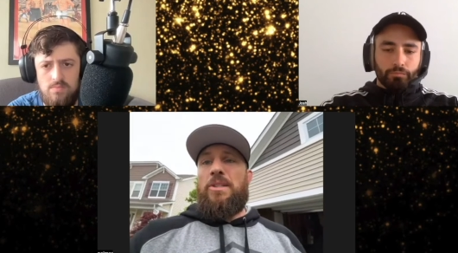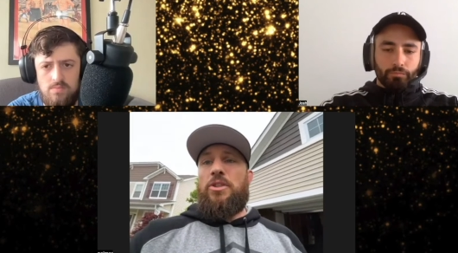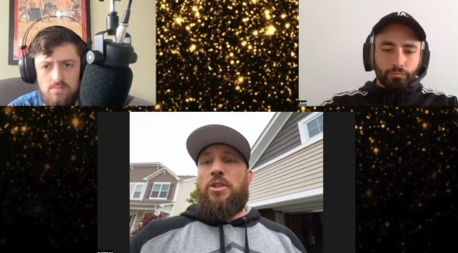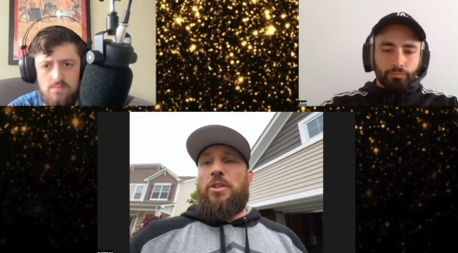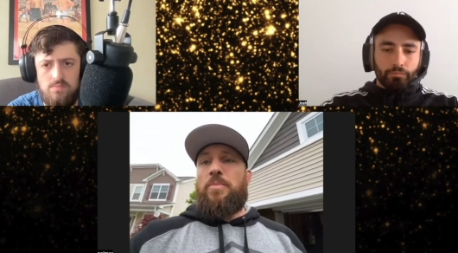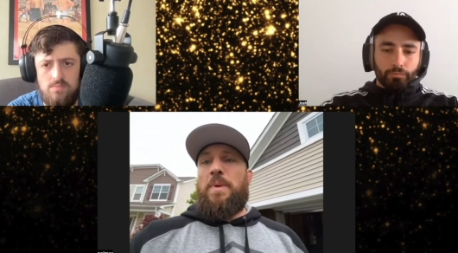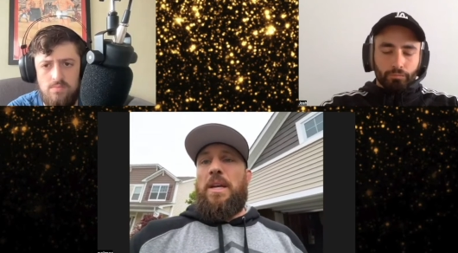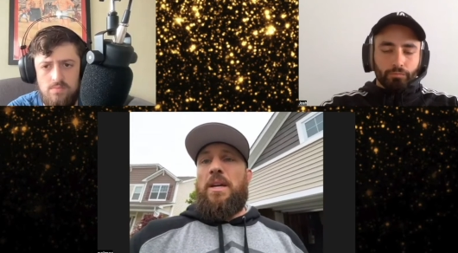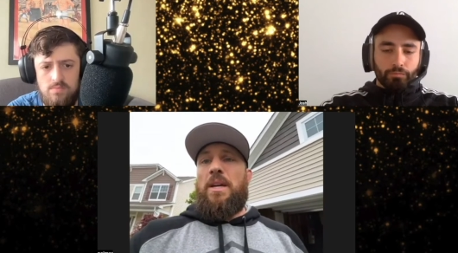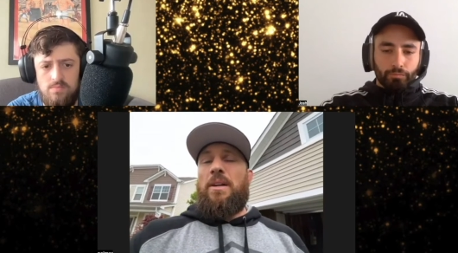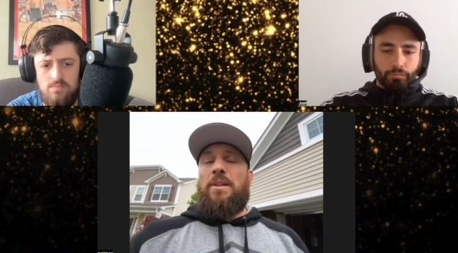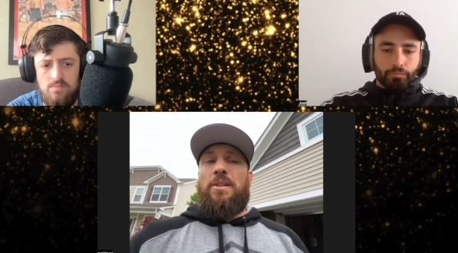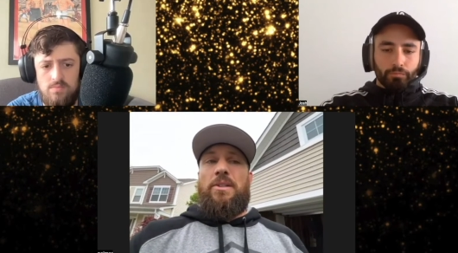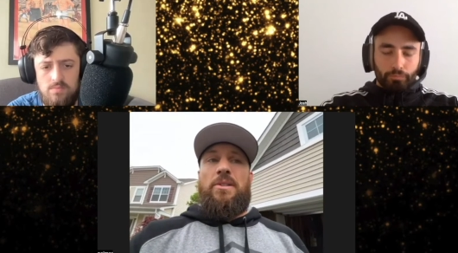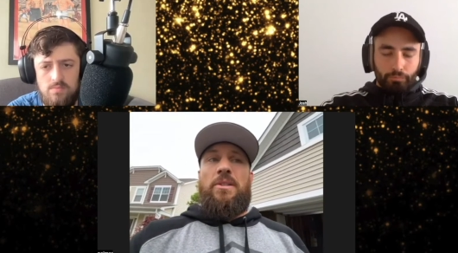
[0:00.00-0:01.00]
Speaker 1: just
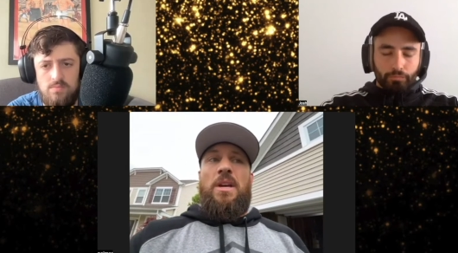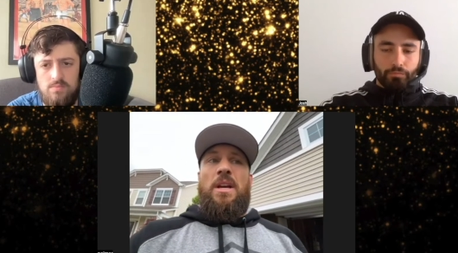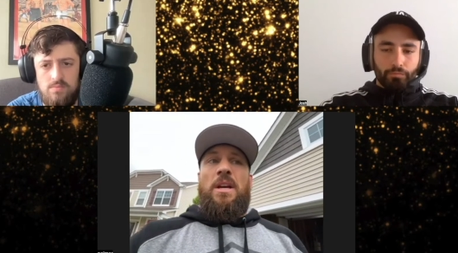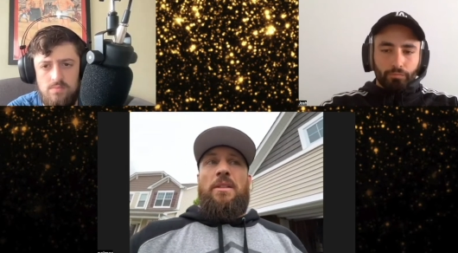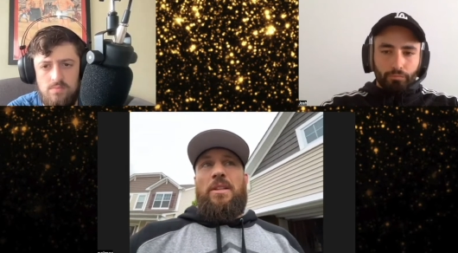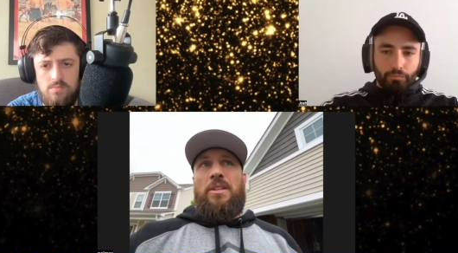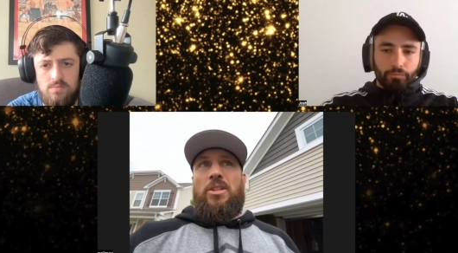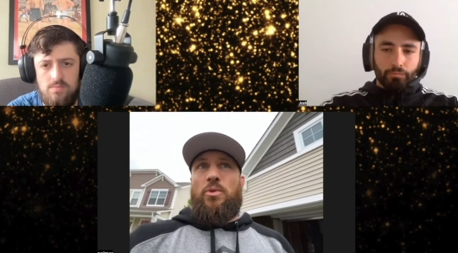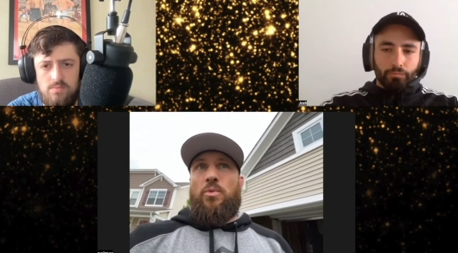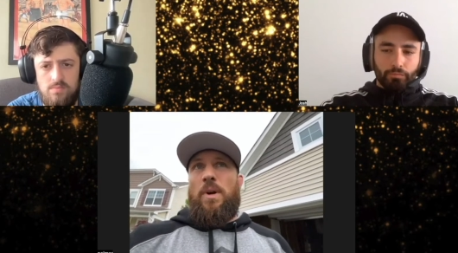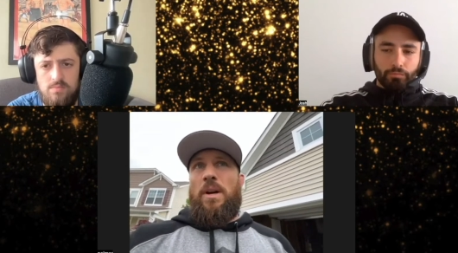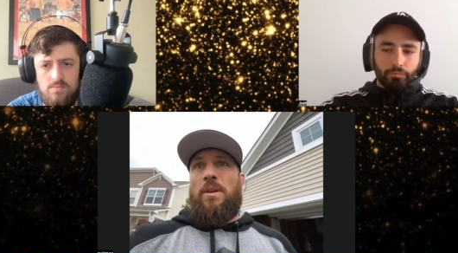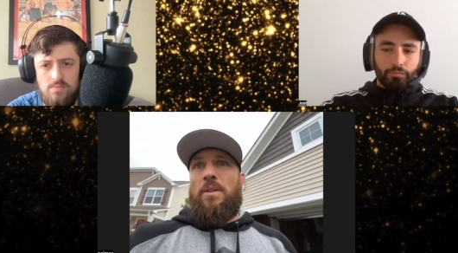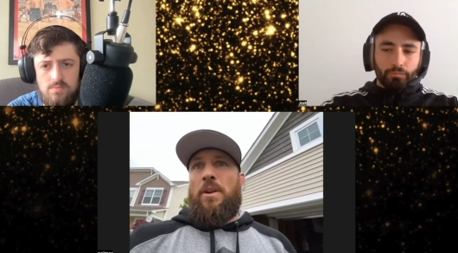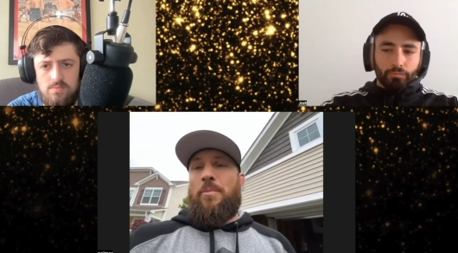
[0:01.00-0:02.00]
because this is
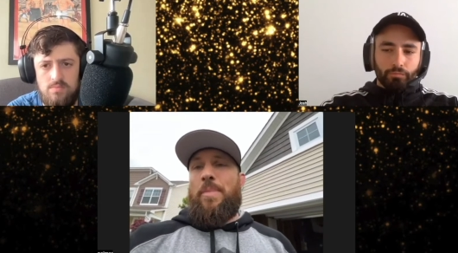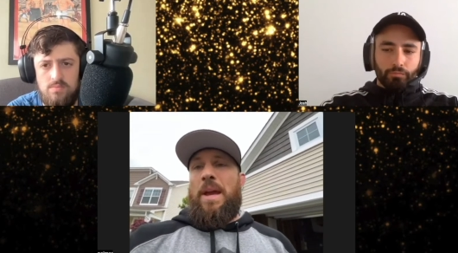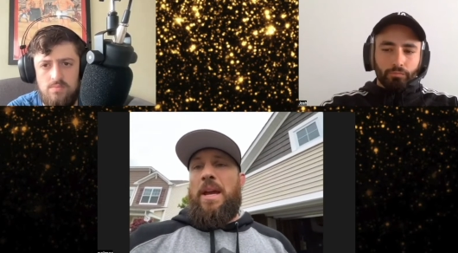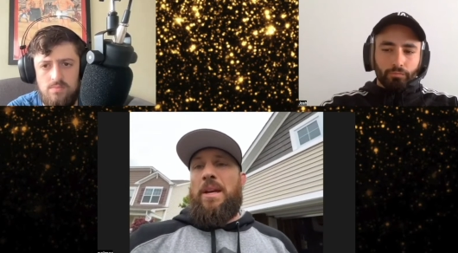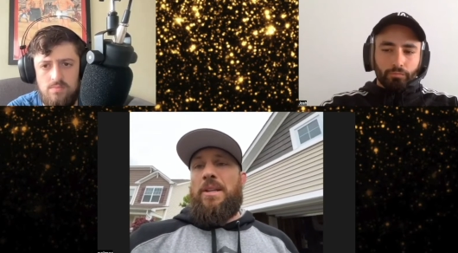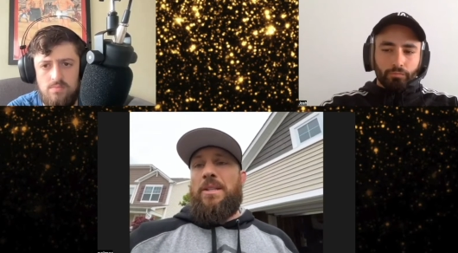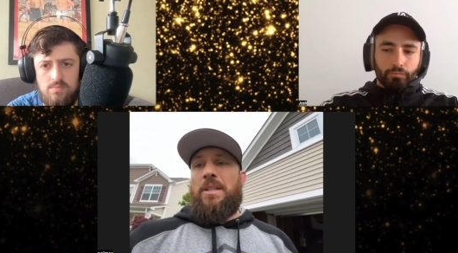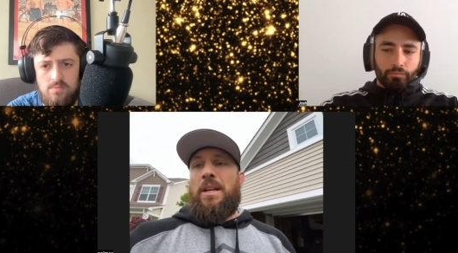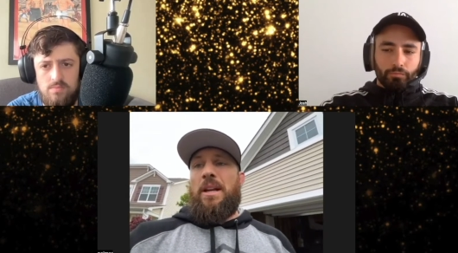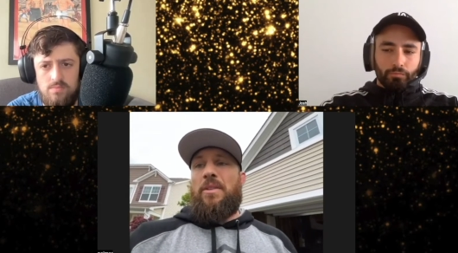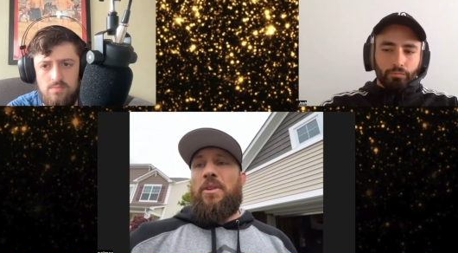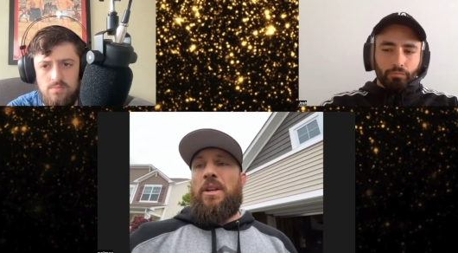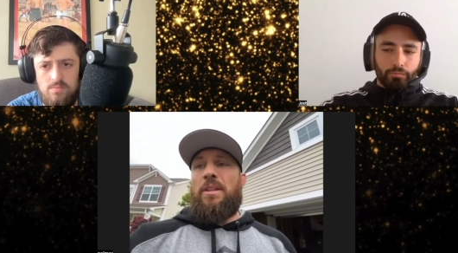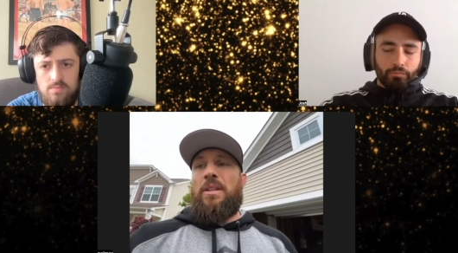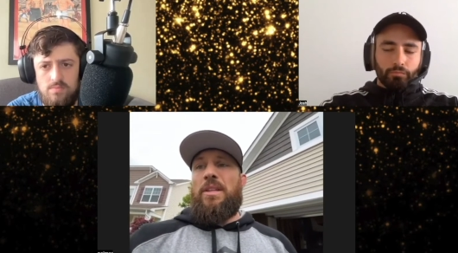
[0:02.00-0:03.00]
where they're based, and I
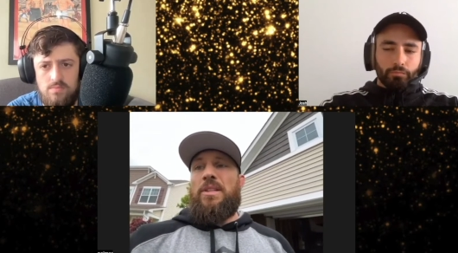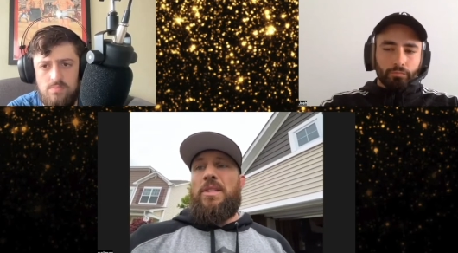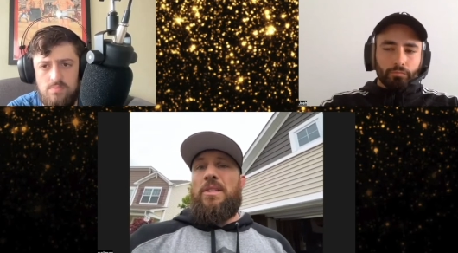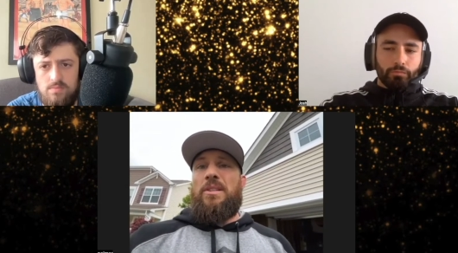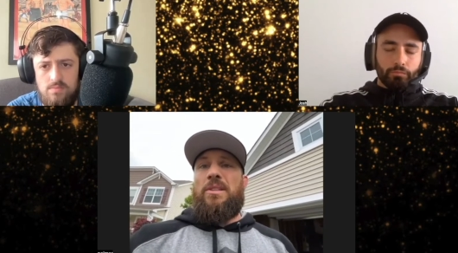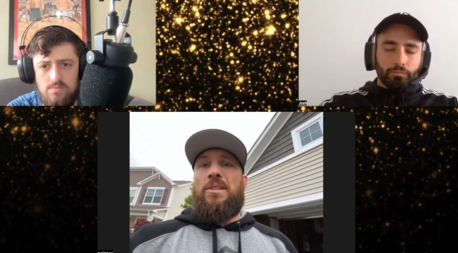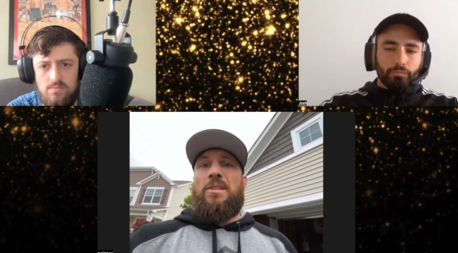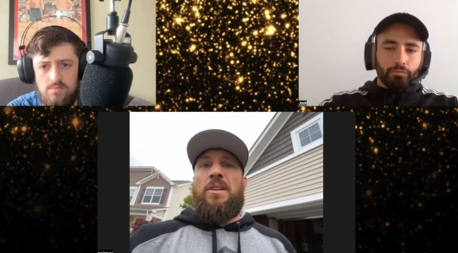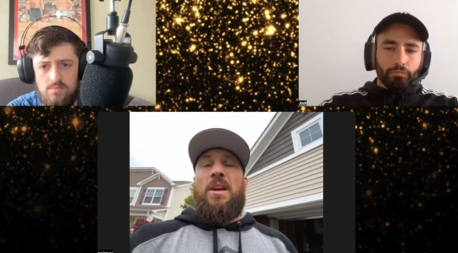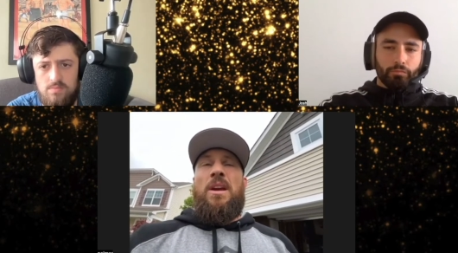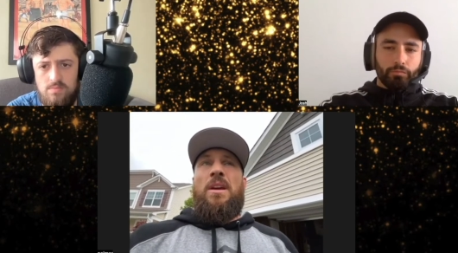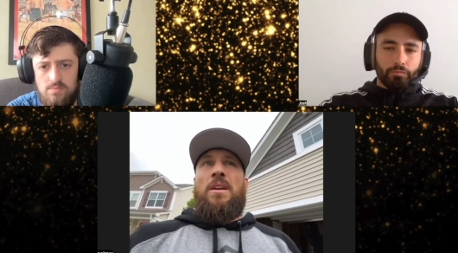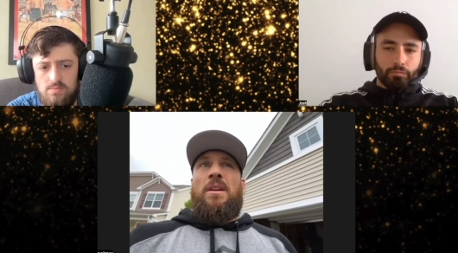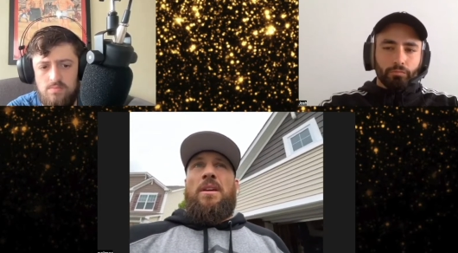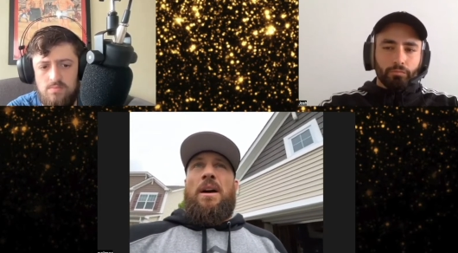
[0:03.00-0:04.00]
think this is
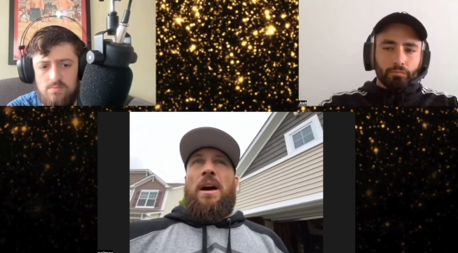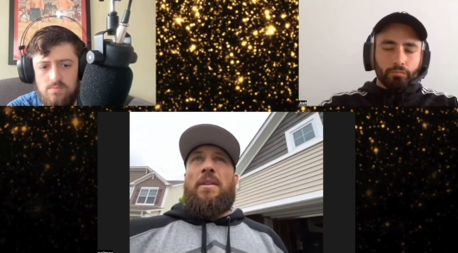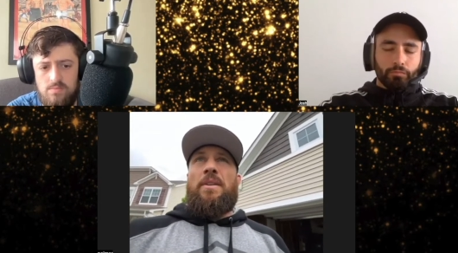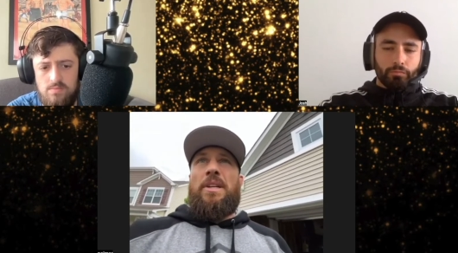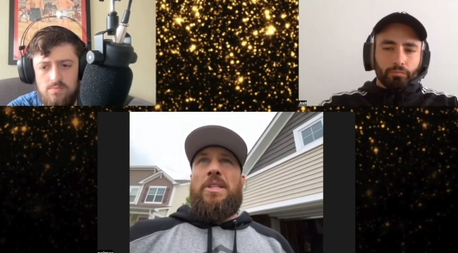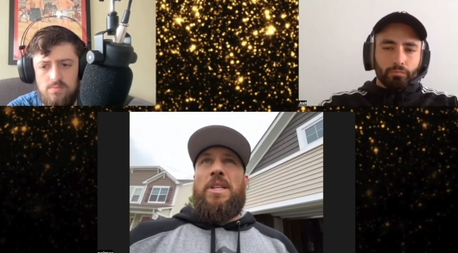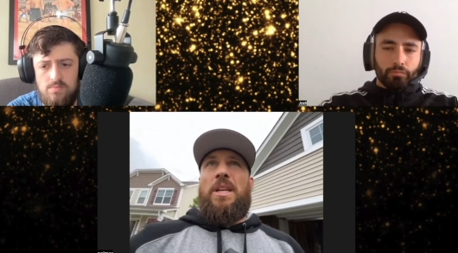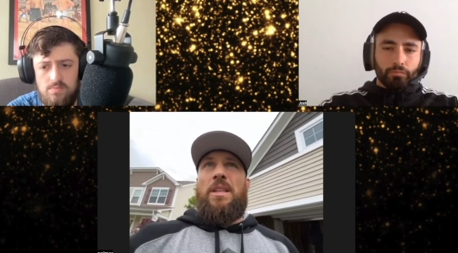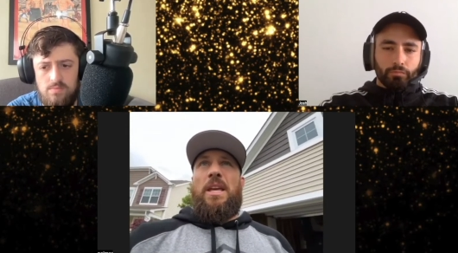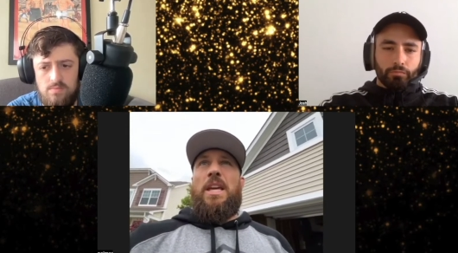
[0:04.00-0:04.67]
obviously they